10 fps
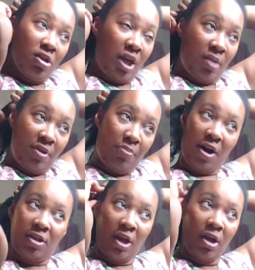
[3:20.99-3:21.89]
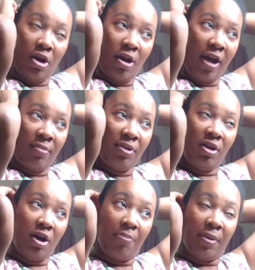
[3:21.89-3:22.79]
That'll be the part that kind of be,
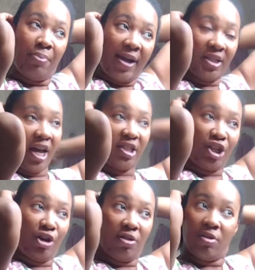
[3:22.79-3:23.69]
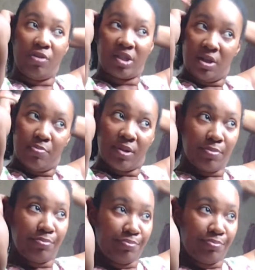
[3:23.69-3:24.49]
the braids will kind of secure those clips.